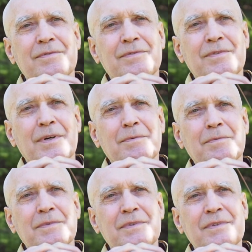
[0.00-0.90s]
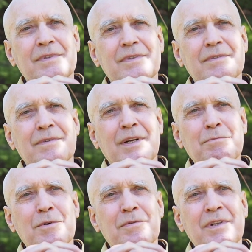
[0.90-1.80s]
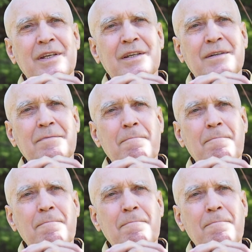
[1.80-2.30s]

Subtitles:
from when I moved in